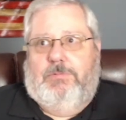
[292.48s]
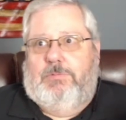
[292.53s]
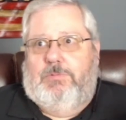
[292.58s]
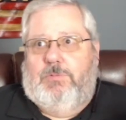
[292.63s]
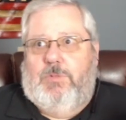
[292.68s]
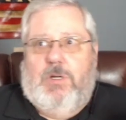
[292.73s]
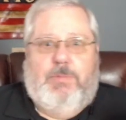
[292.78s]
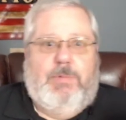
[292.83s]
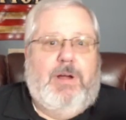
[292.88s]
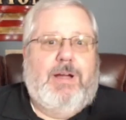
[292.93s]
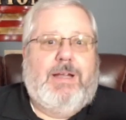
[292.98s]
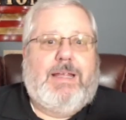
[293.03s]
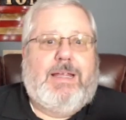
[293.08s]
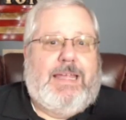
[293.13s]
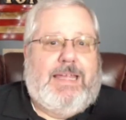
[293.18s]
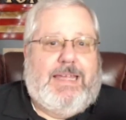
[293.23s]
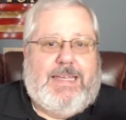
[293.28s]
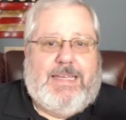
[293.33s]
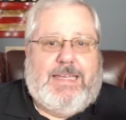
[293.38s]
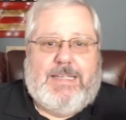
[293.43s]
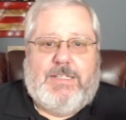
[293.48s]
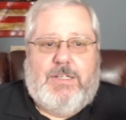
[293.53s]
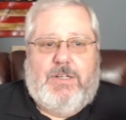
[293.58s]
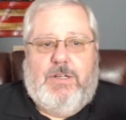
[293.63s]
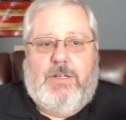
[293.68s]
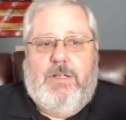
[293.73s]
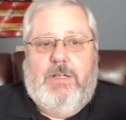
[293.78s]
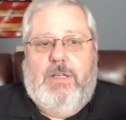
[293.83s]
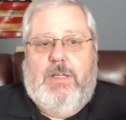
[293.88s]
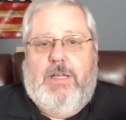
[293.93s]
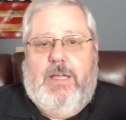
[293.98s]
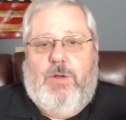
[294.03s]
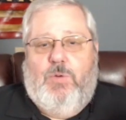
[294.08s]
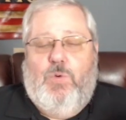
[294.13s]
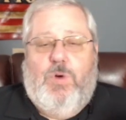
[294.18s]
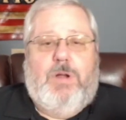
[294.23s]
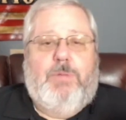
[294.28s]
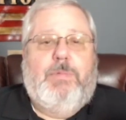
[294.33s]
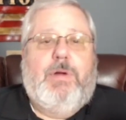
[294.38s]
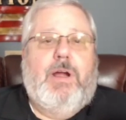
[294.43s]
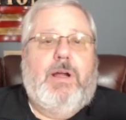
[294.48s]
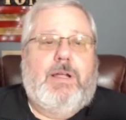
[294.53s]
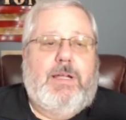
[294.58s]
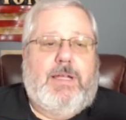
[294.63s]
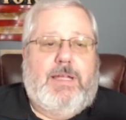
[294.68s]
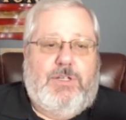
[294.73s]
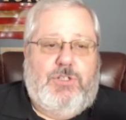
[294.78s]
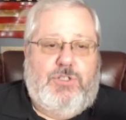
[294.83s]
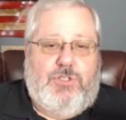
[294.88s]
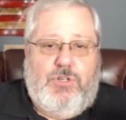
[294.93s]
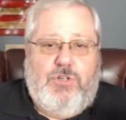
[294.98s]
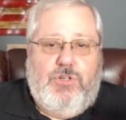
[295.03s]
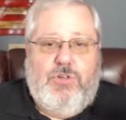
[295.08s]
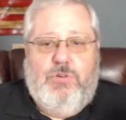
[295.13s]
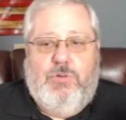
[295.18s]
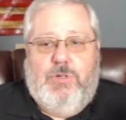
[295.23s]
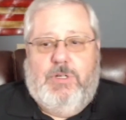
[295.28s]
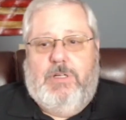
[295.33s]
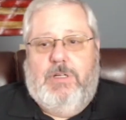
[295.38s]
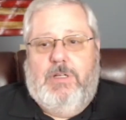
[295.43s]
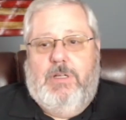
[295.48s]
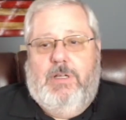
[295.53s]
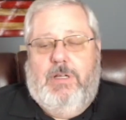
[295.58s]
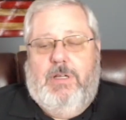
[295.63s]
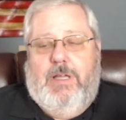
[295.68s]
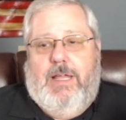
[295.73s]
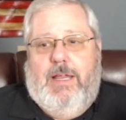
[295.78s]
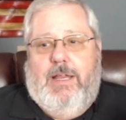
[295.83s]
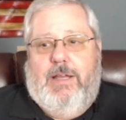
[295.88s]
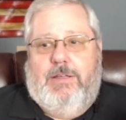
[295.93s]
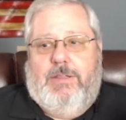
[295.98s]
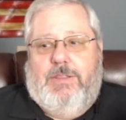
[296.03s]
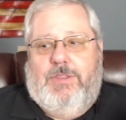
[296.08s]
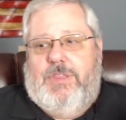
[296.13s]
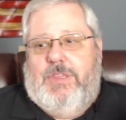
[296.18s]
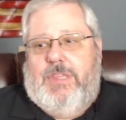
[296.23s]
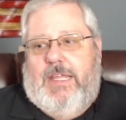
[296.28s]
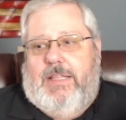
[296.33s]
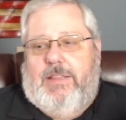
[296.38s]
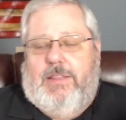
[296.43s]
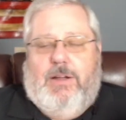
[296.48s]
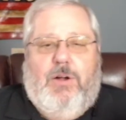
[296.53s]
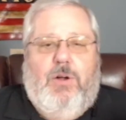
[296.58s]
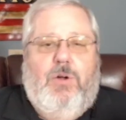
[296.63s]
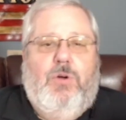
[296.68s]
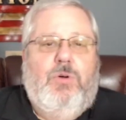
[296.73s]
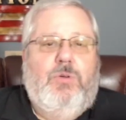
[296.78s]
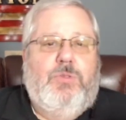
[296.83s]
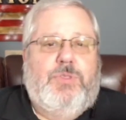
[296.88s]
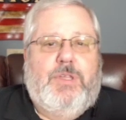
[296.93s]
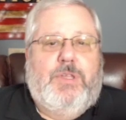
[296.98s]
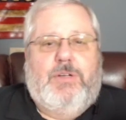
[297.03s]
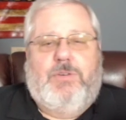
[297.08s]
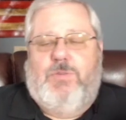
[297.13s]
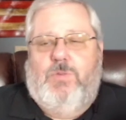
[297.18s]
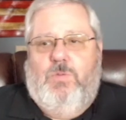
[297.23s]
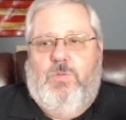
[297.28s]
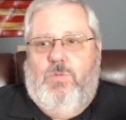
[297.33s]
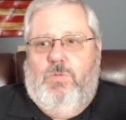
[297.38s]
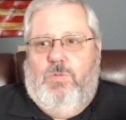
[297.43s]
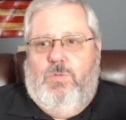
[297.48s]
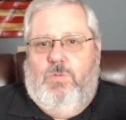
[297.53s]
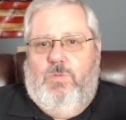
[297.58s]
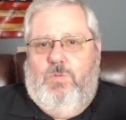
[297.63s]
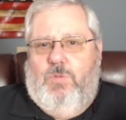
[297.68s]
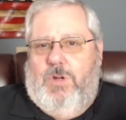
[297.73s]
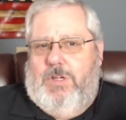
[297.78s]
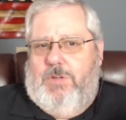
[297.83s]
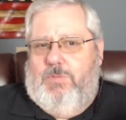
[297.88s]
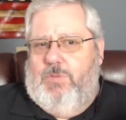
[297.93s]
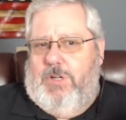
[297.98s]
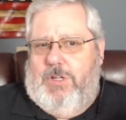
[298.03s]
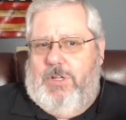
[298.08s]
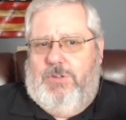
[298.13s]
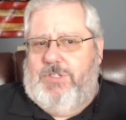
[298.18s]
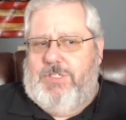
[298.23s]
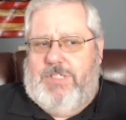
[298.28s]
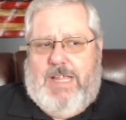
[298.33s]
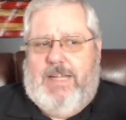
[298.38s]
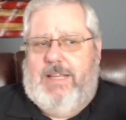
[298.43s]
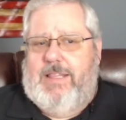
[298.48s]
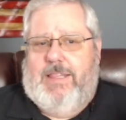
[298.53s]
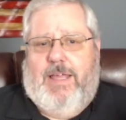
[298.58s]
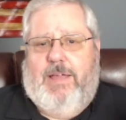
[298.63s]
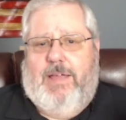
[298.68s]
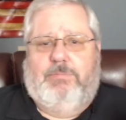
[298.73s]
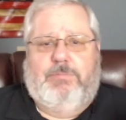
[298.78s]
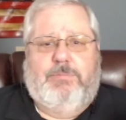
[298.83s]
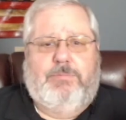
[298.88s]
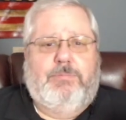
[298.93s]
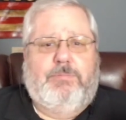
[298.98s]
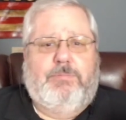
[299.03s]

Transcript: what America is and what America can do and think they're owed things, what do you say to them?